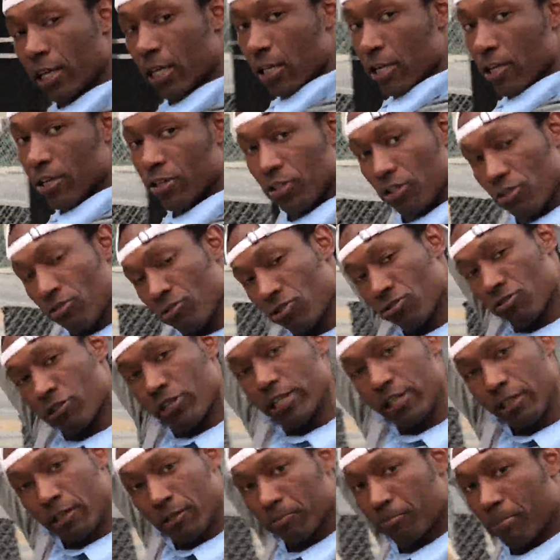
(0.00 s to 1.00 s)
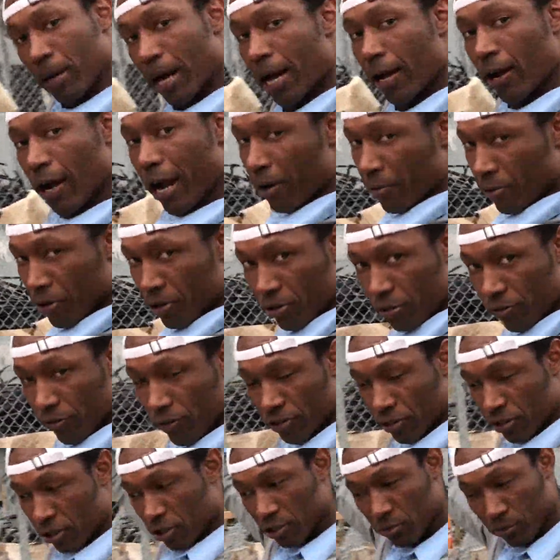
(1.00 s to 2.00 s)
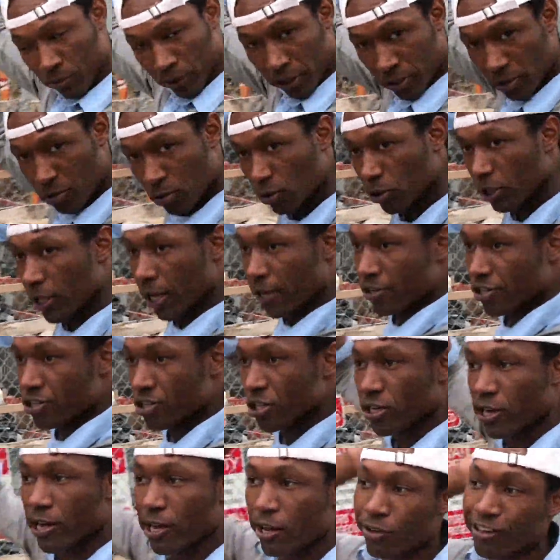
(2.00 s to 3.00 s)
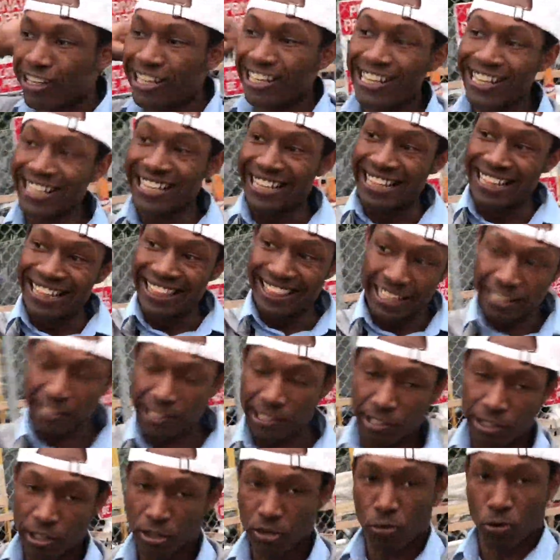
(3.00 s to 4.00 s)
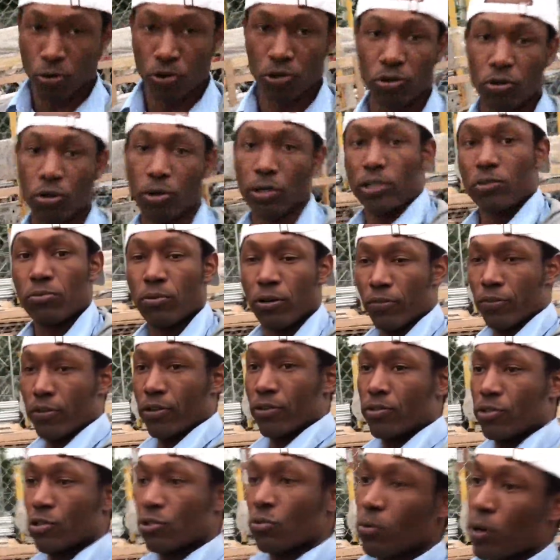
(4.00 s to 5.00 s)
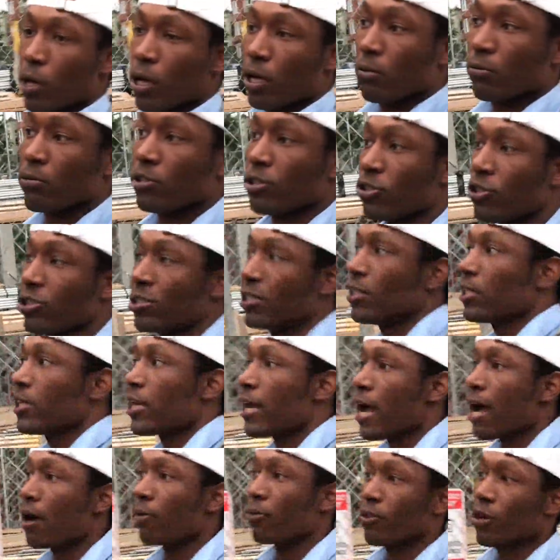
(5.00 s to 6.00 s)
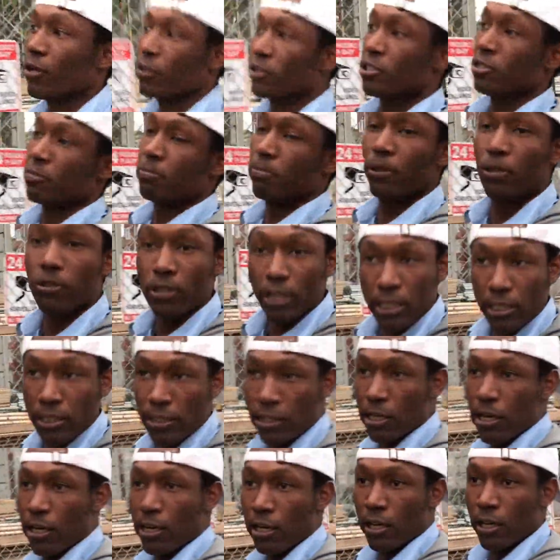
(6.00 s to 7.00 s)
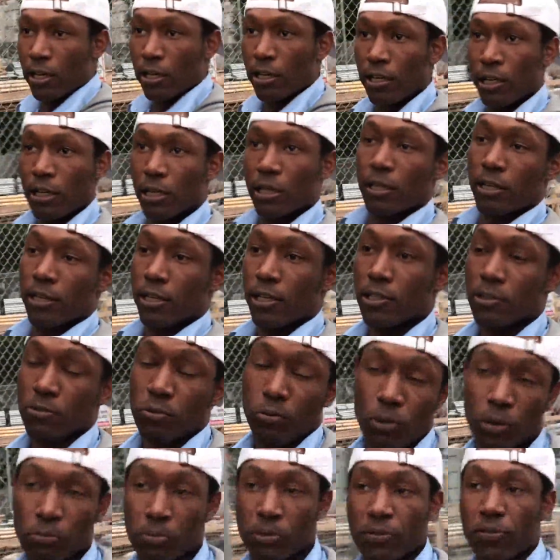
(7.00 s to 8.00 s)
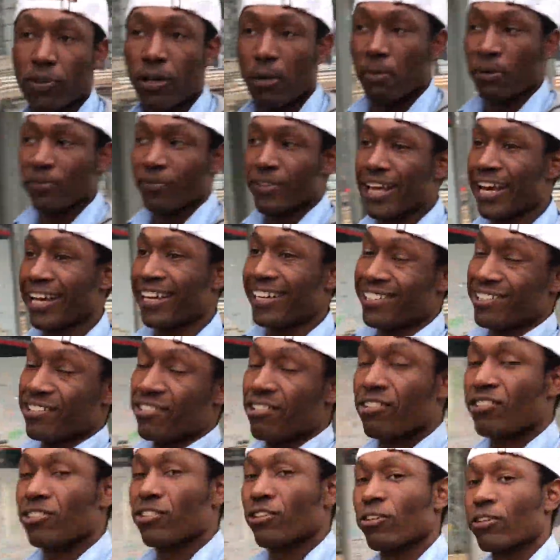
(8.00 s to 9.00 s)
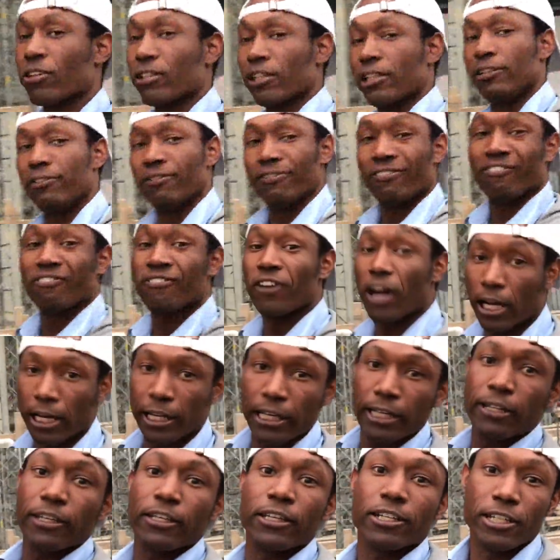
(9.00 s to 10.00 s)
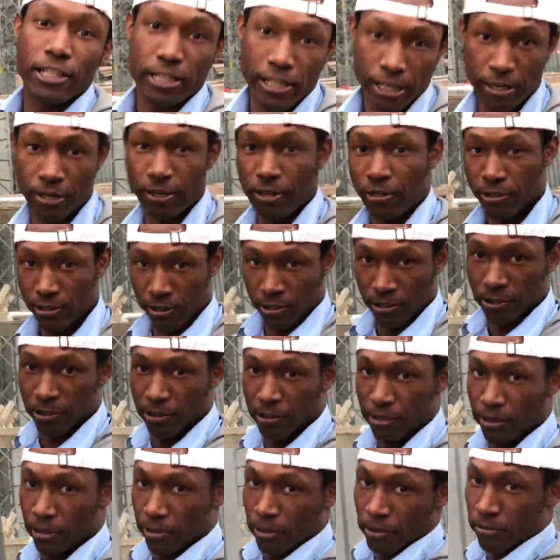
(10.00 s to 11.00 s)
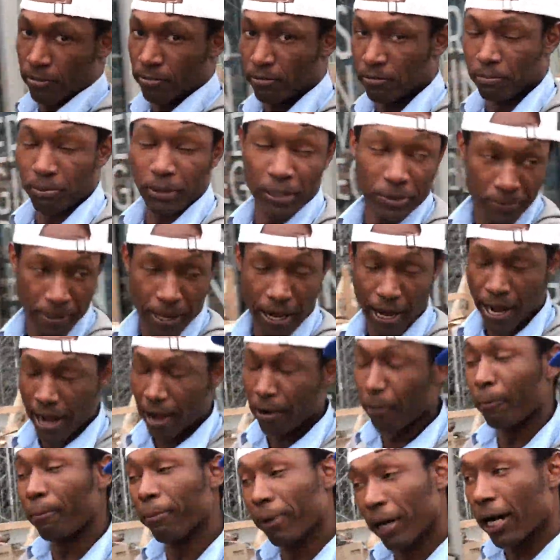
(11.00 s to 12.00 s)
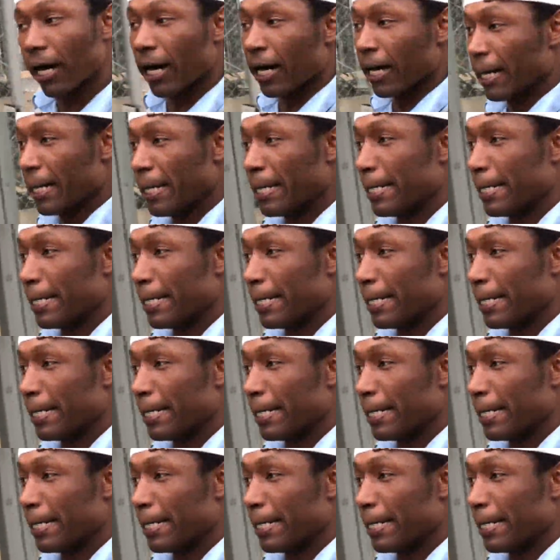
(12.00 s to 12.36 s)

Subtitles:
and U Street by Howard University is where they tore a lot of shit down. This corridor is one of those as well, and what you're seeing now with all these buildings is what we've come up that. It took 30 years. Bleep that out. But